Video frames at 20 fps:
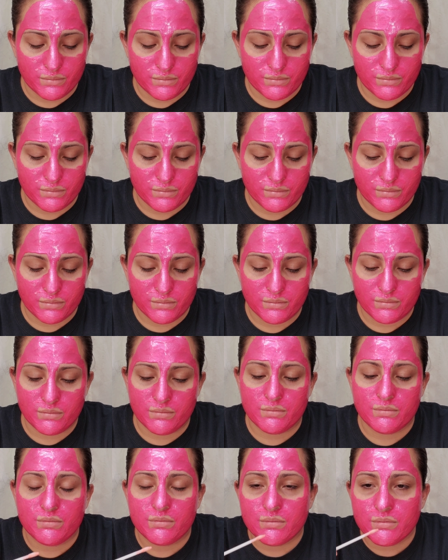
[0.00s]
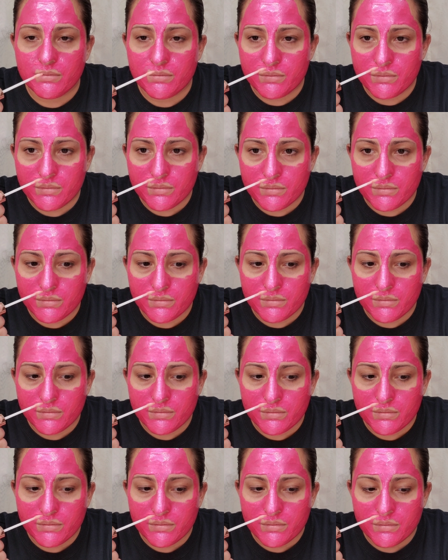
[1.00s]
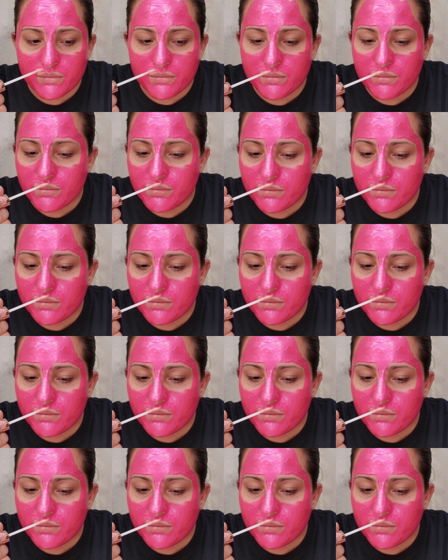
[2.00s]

No one is speaking in this clip.